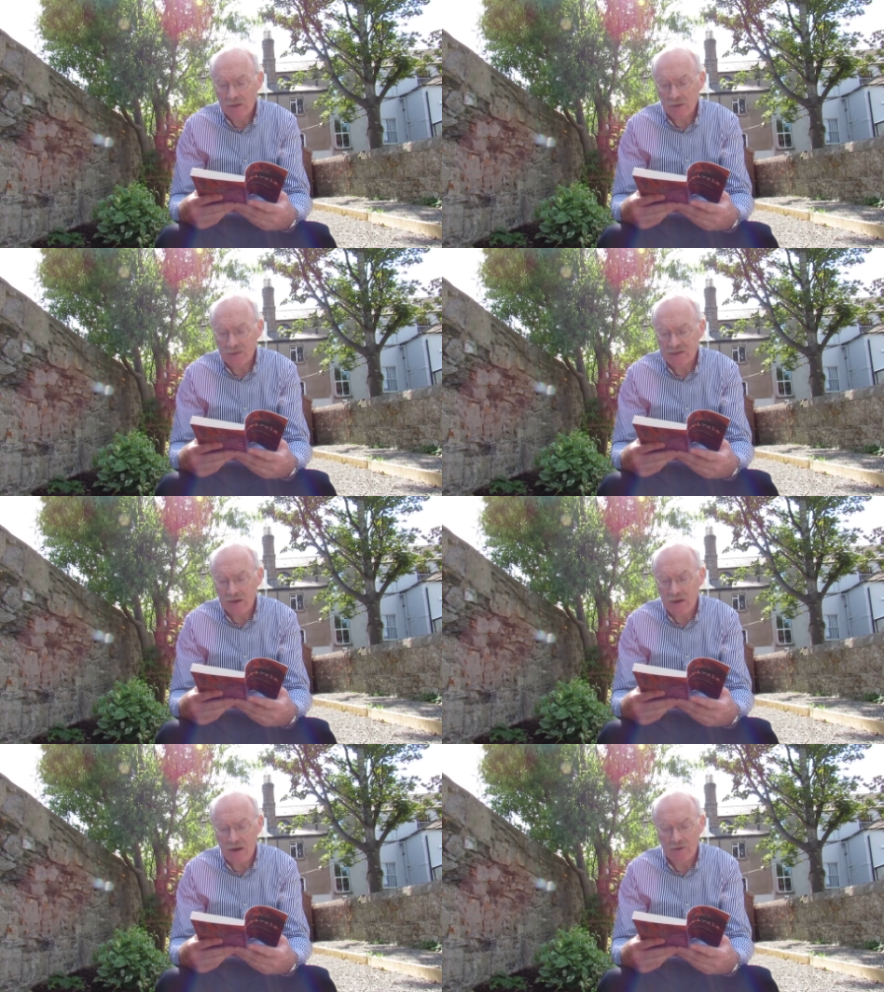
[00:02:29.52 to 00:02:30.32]
there was
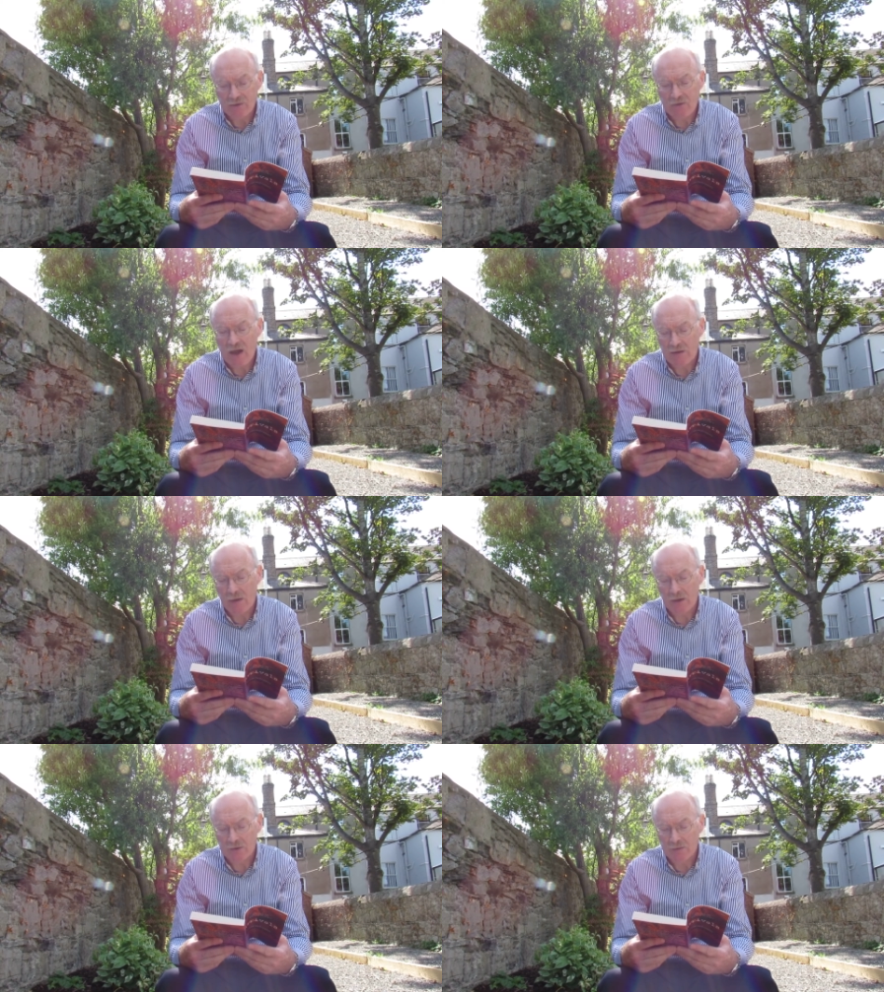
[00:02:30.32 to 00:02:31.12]
still an air of threat
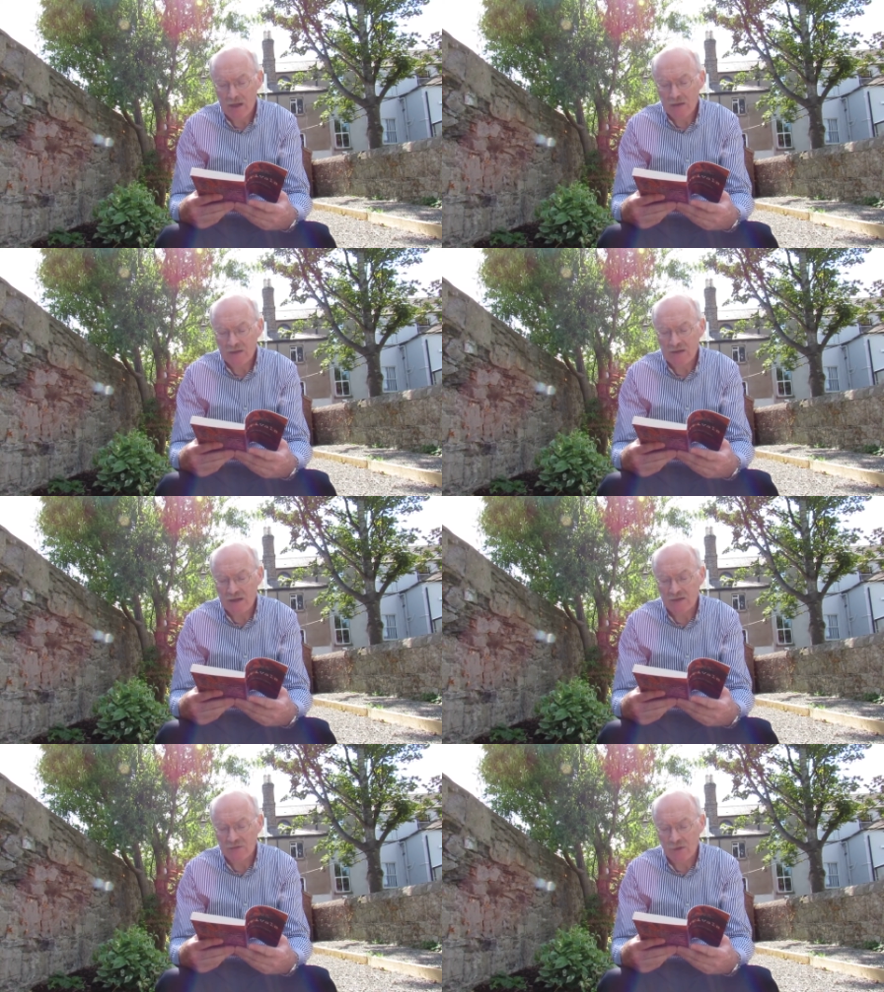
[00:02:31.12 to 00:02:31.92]
about him, the
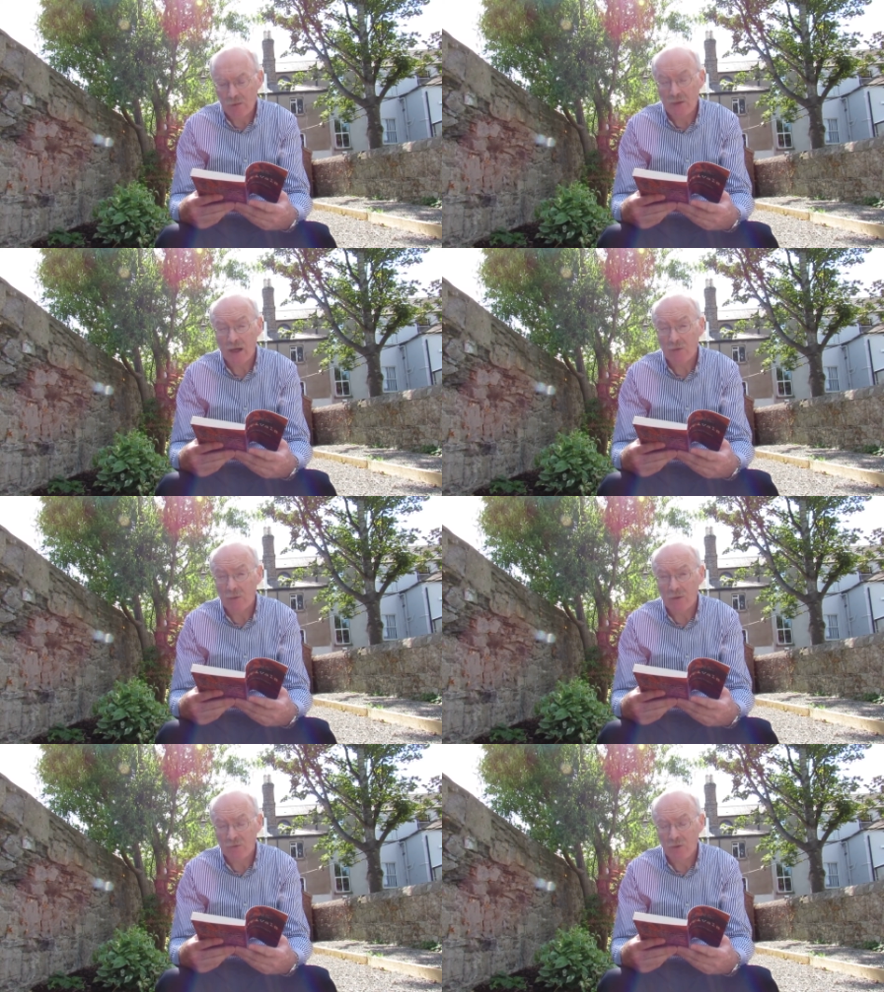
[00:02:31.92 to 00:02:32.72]
sense of someone that it
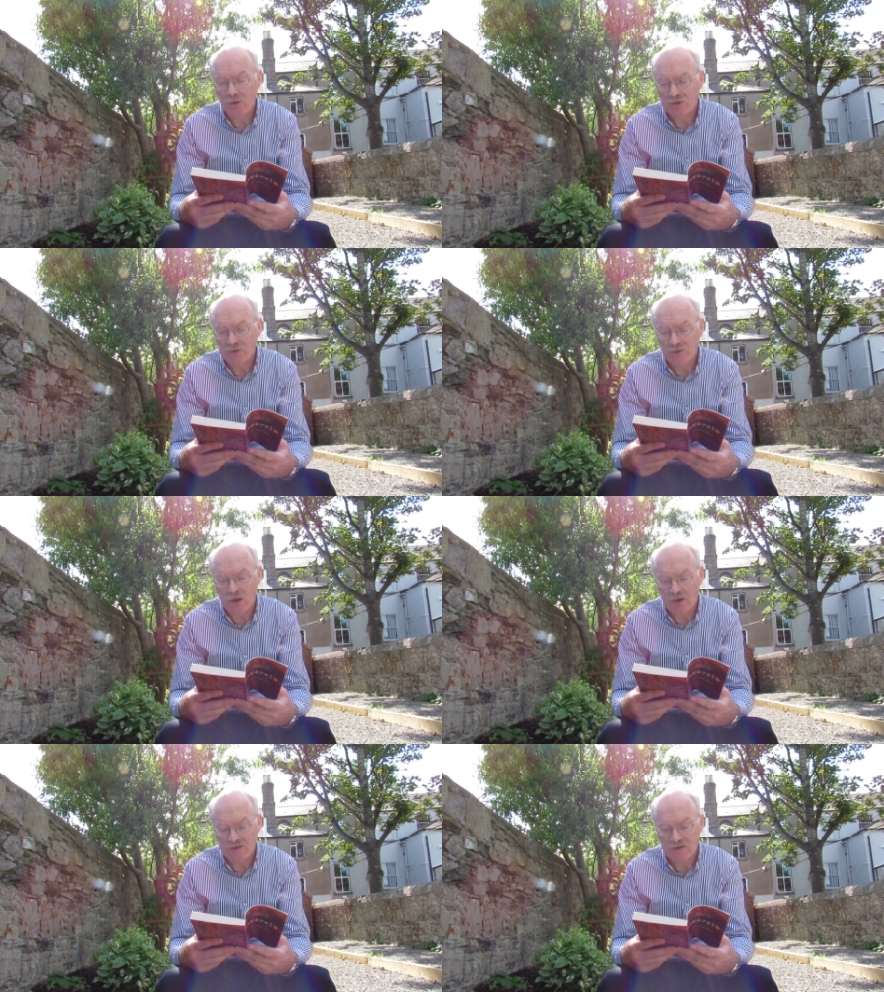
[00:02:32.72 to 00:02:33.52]
would be foolish to
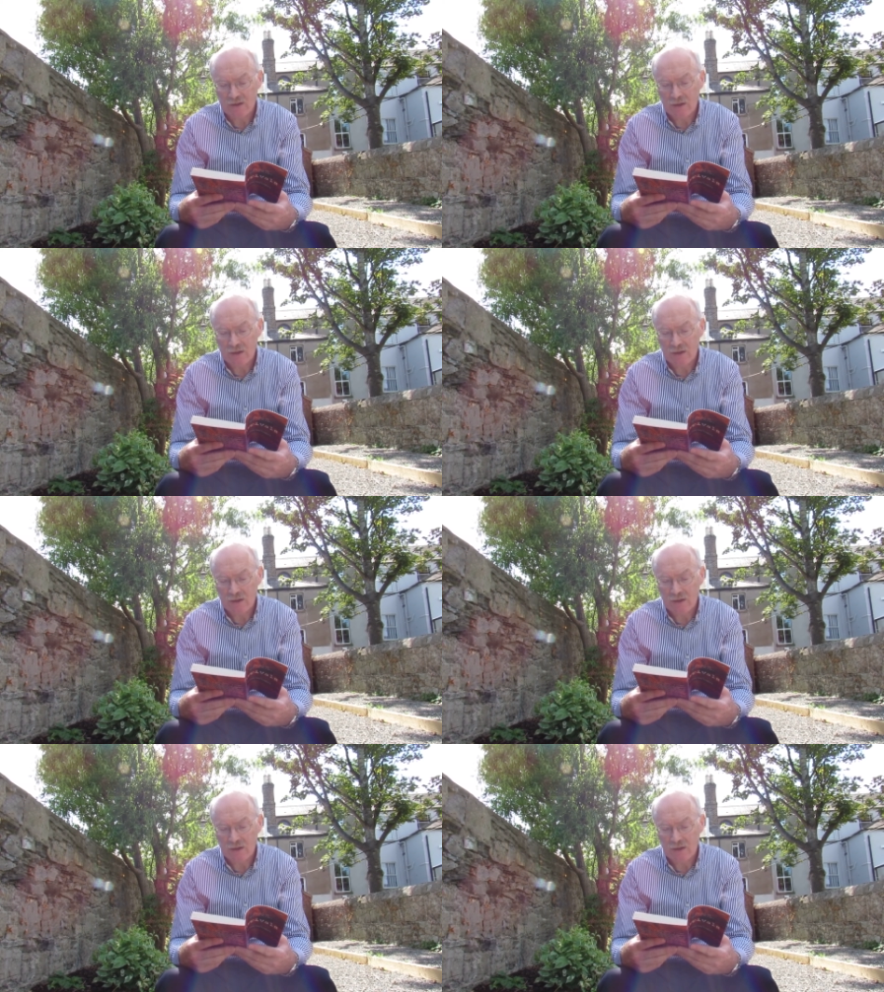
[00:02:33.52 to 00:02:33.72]
cross.